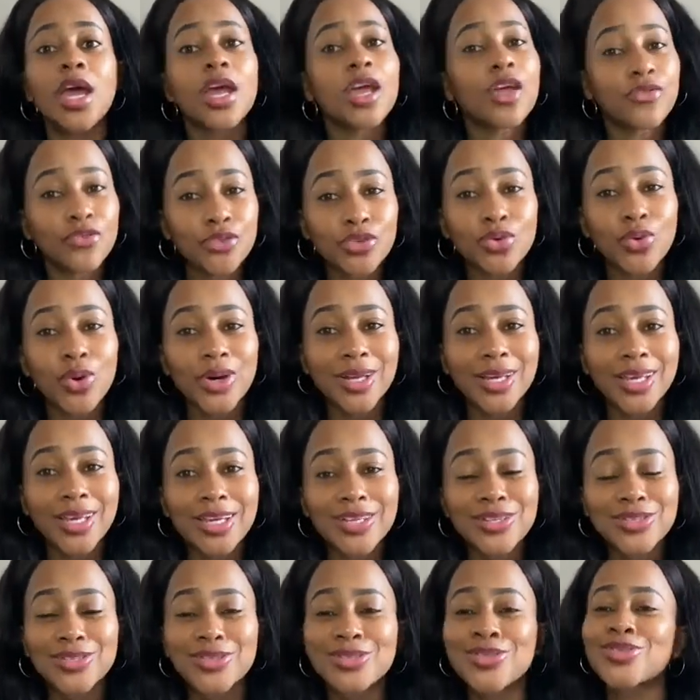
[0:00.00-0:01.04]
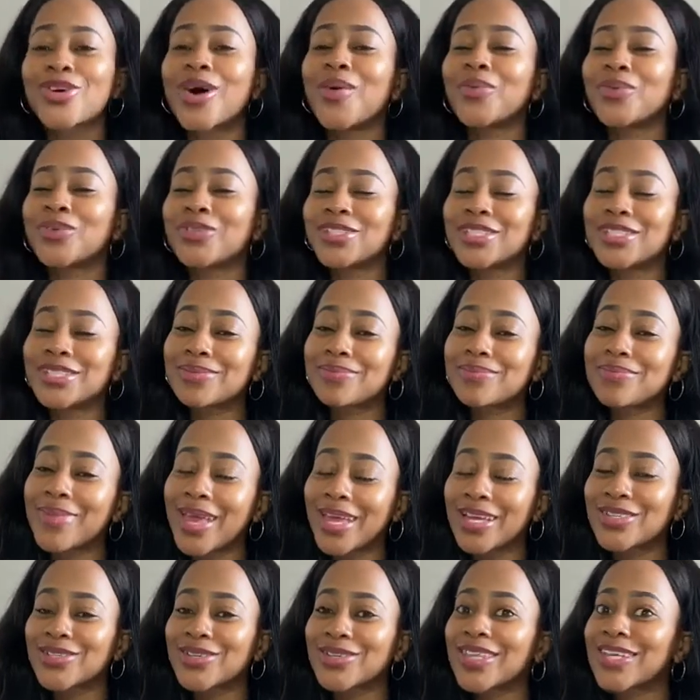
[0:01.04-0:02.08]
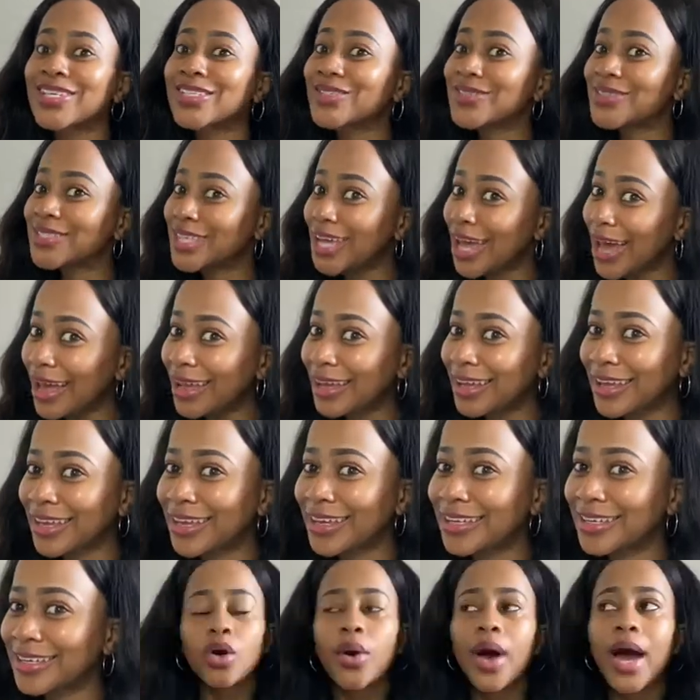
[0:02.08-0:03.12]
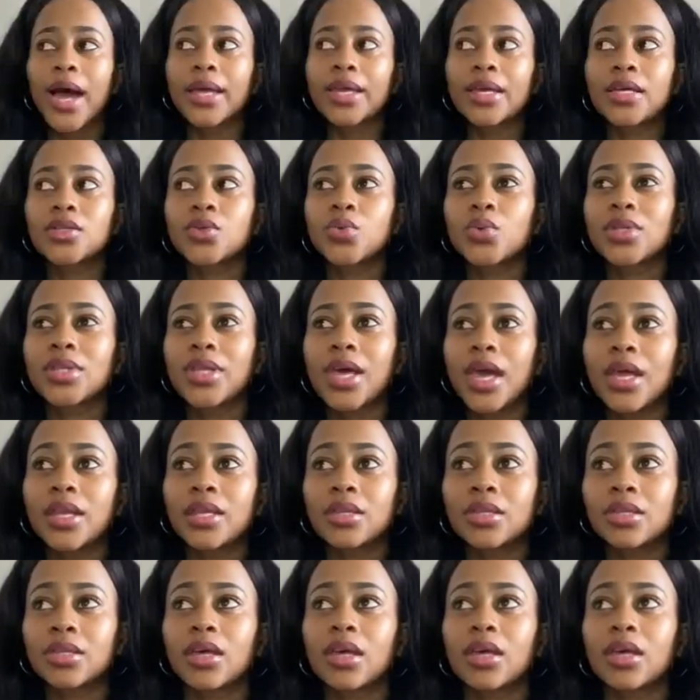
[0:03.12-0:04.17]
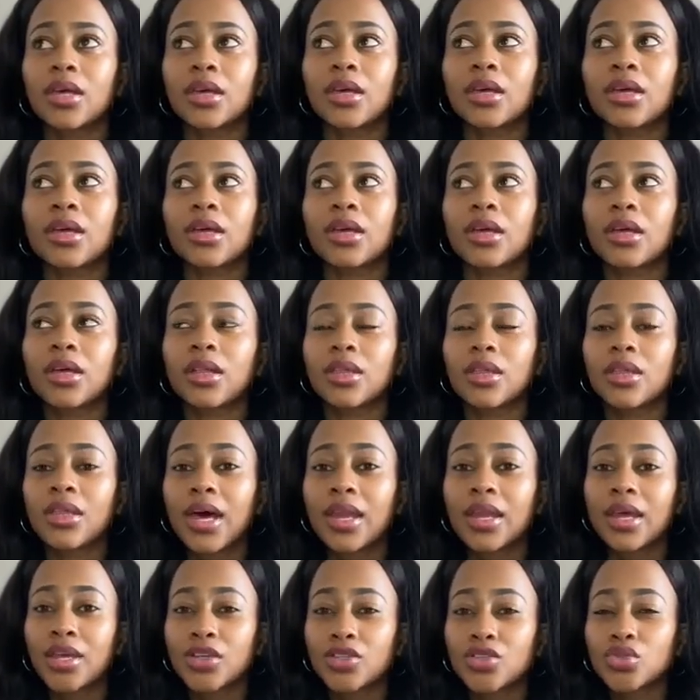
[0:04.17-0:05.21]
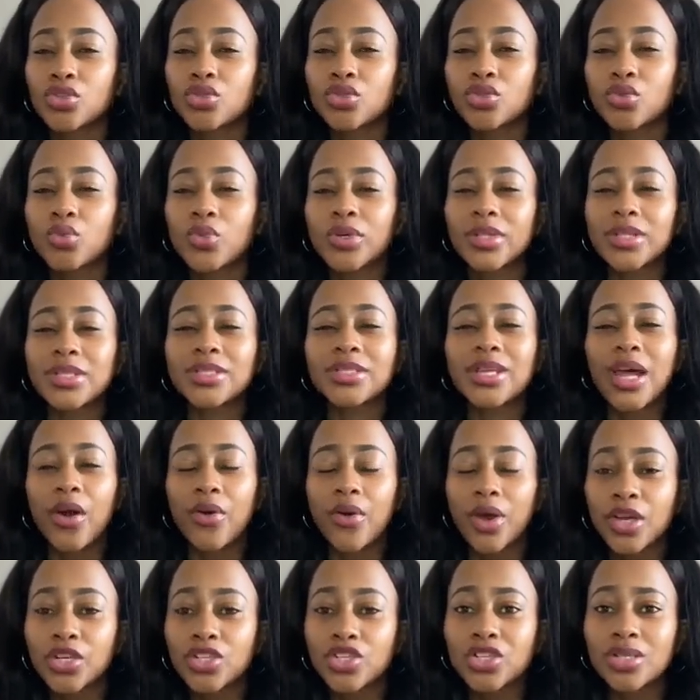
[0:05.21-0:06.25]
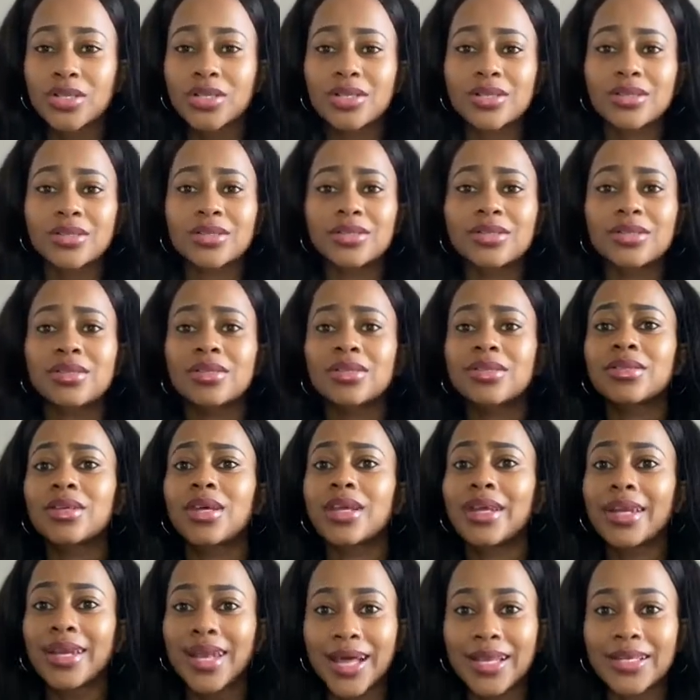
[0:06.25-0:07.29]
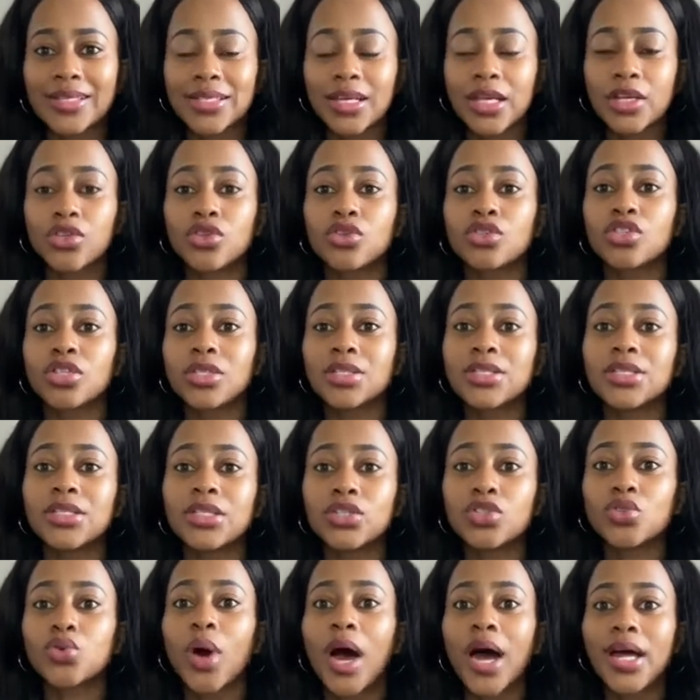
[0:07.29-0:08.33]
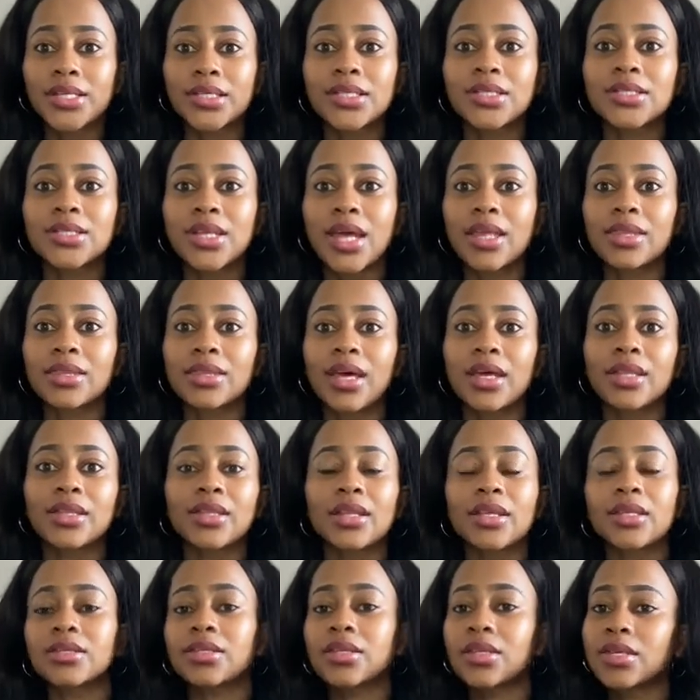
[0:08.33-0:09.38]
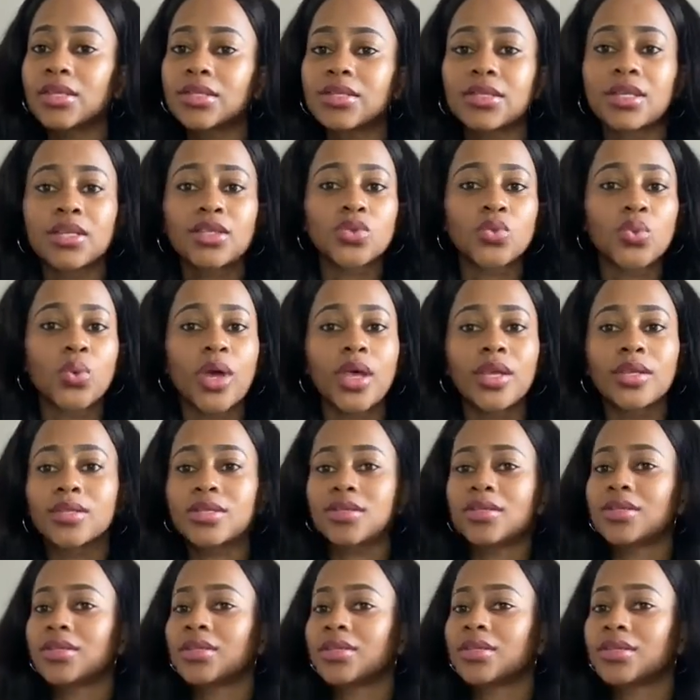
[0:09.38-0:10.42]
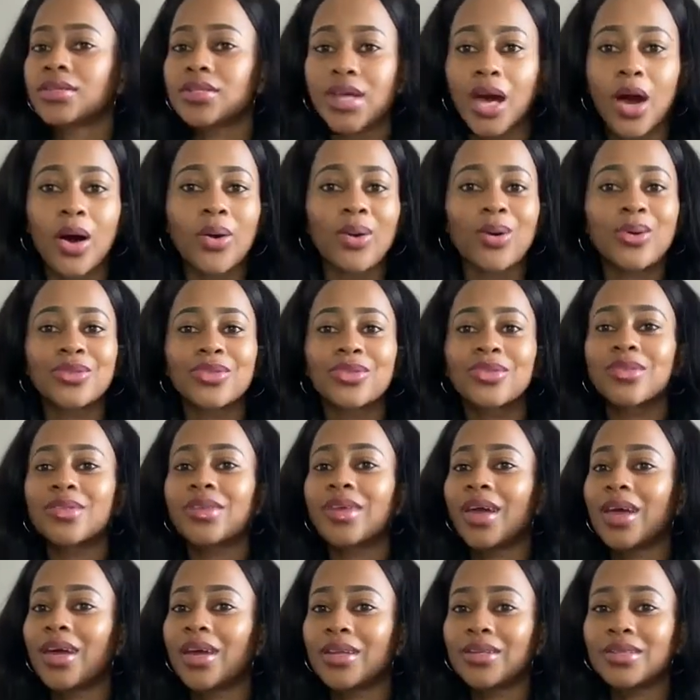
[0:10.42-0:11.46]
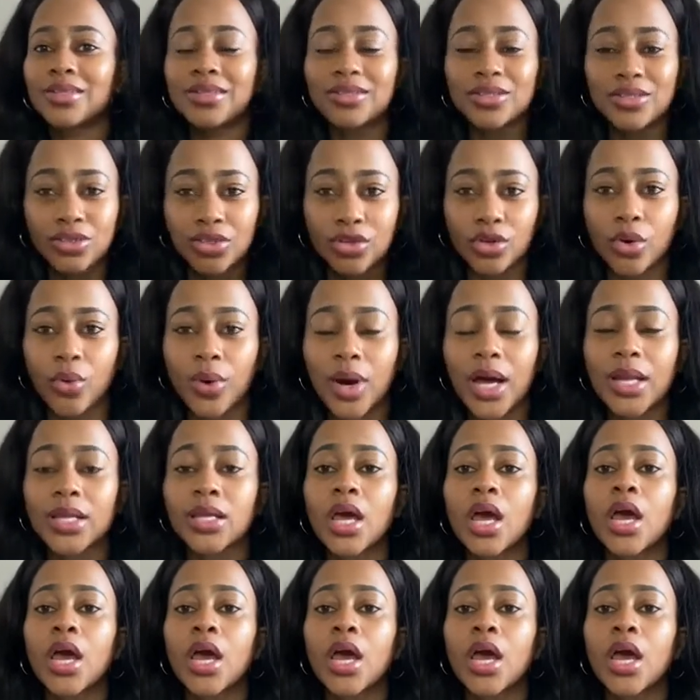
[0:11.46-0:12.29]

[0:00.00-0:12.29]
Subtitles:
if you don't want to get into trouble, just make sure that you take in. So I guess with anything that has to do with directions in London, you just need to understand that there's east, there's west, there's south, and you know what.